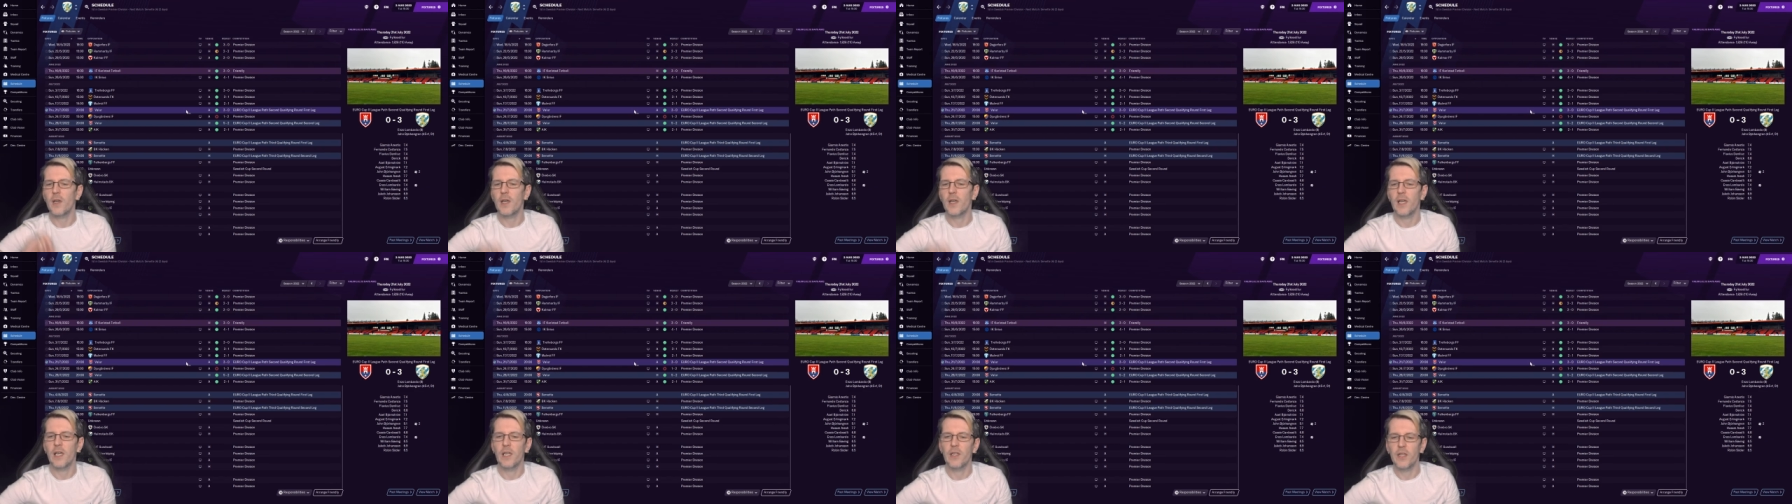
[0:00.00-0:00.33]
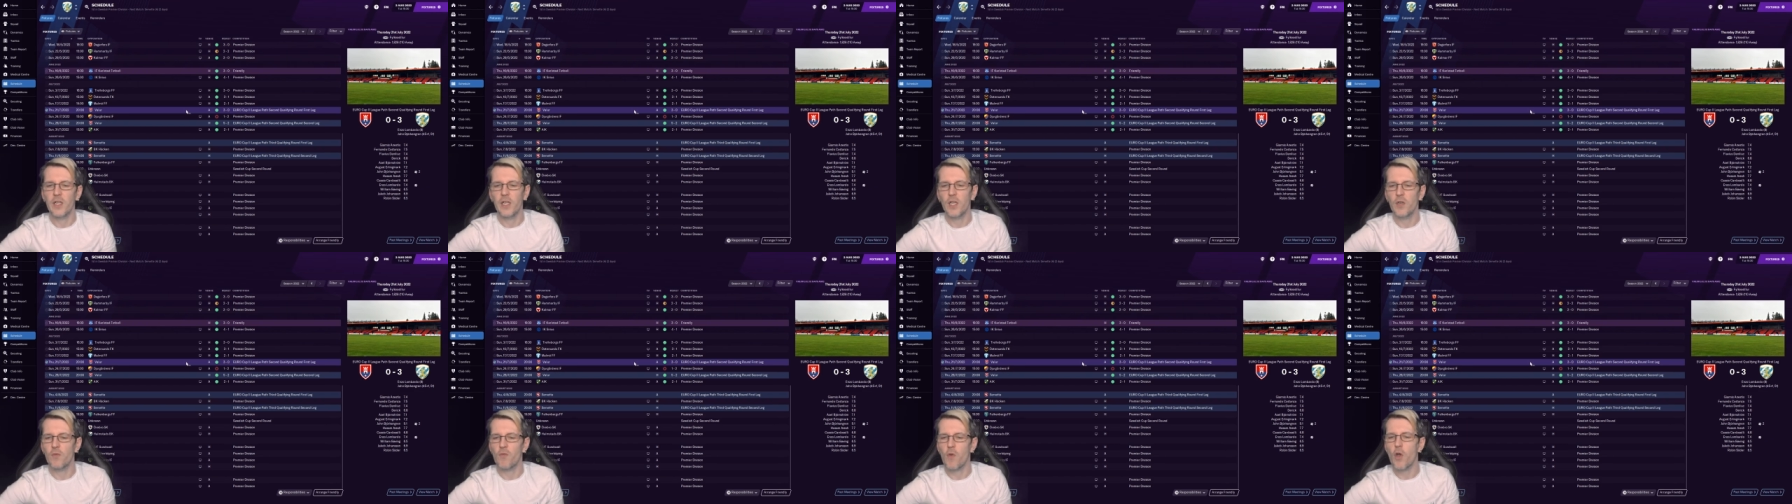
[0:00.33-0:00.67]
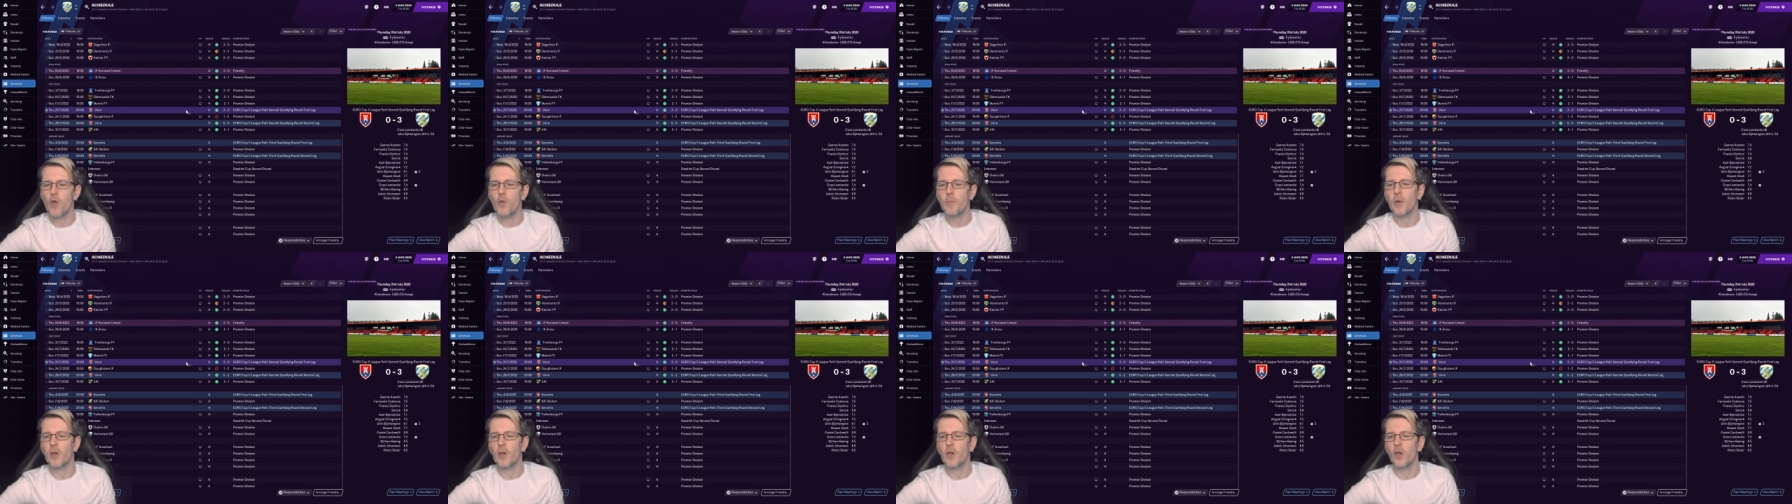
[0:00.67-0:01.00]
in the
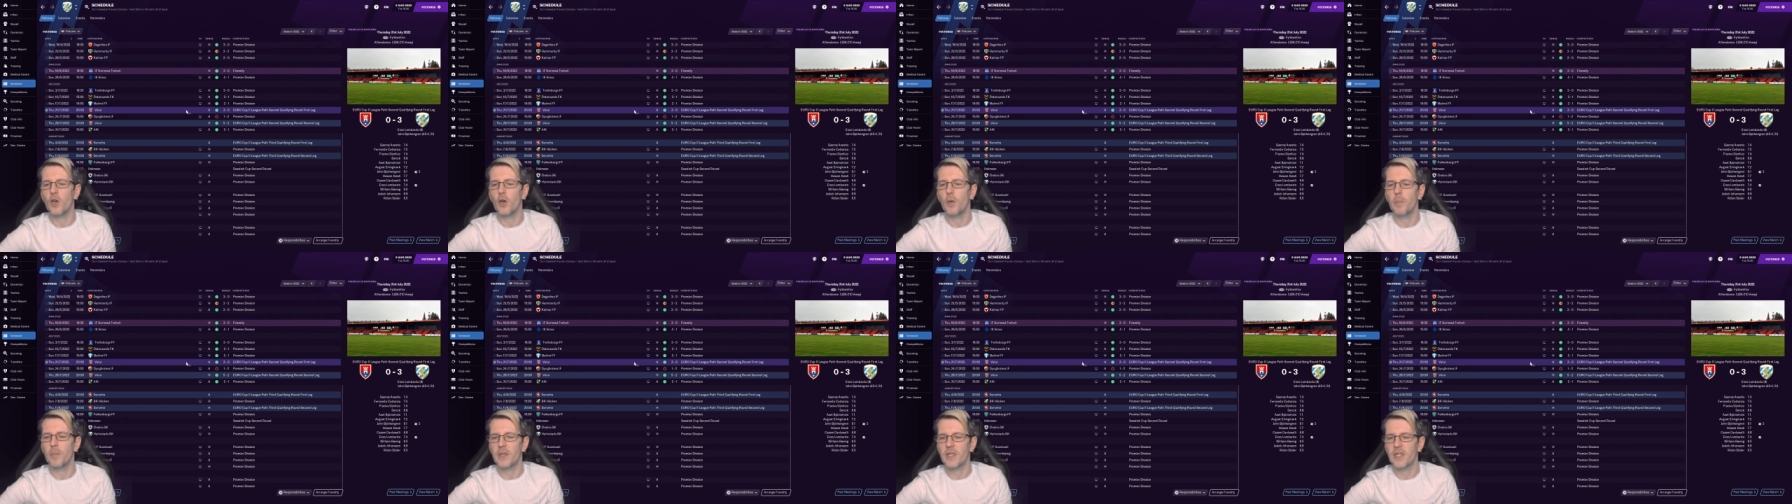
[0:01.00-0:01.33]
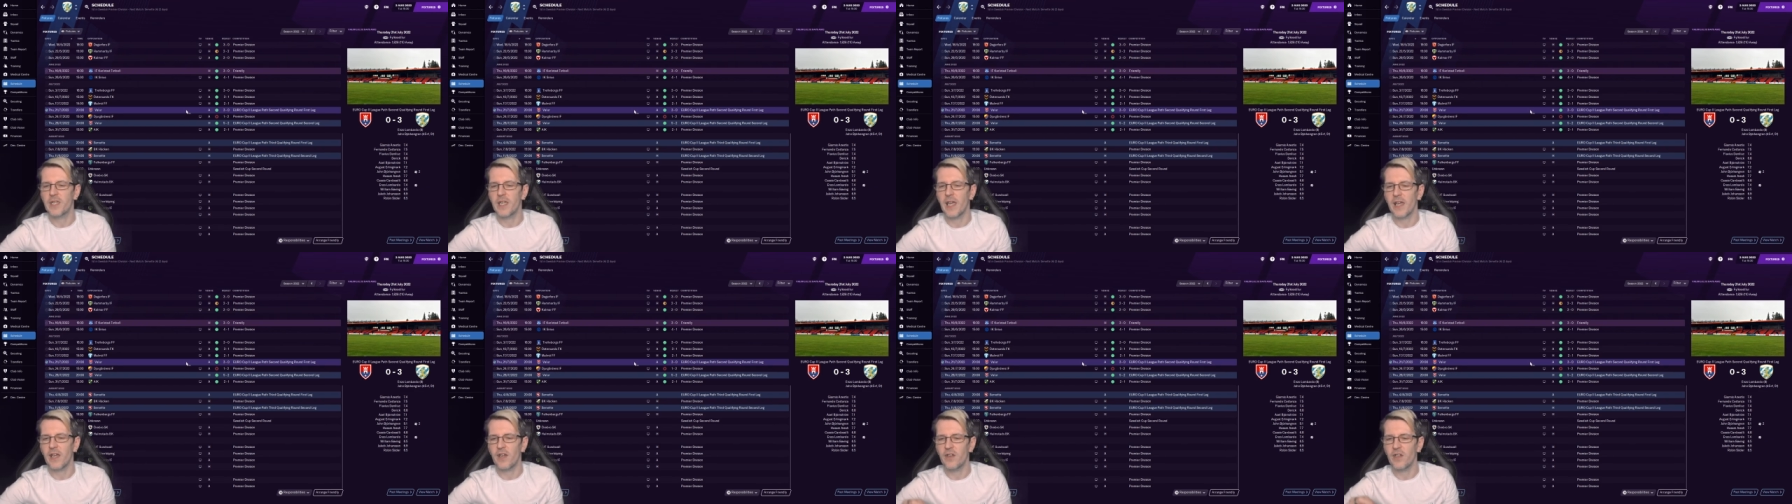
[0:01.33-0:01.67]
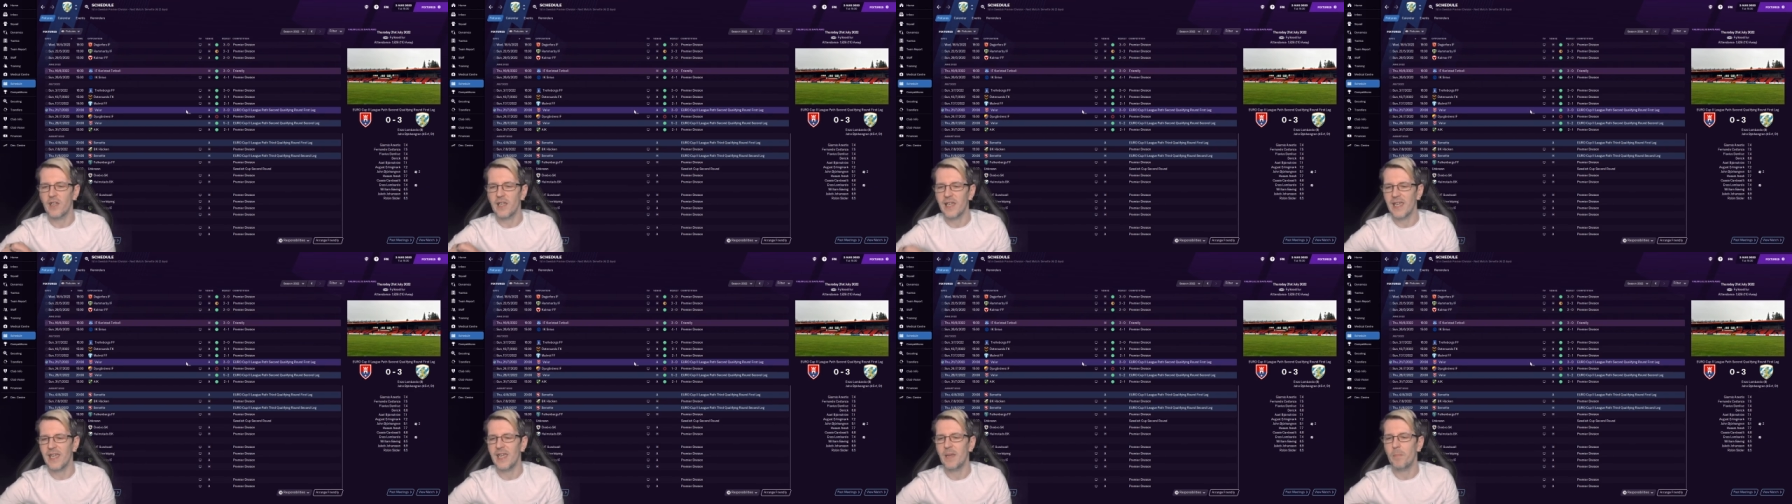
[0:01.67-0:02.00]
Europa Cup second
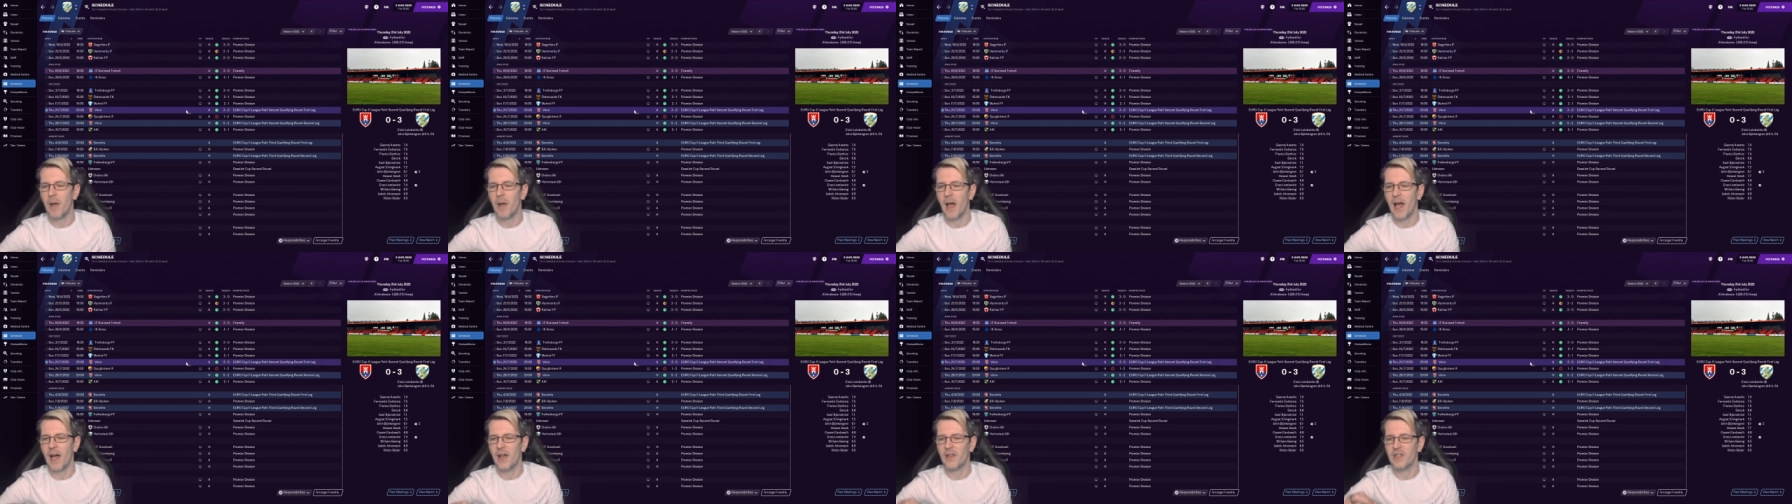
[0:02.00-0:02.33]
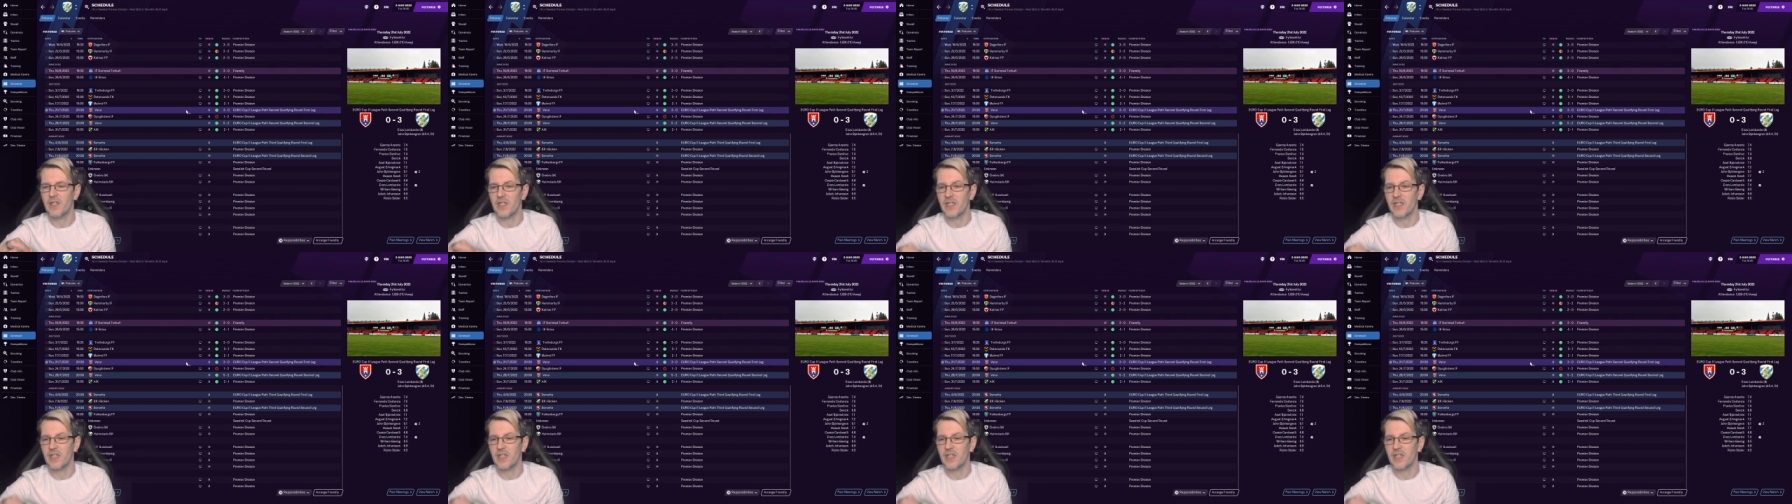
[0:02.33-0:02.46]
league pass,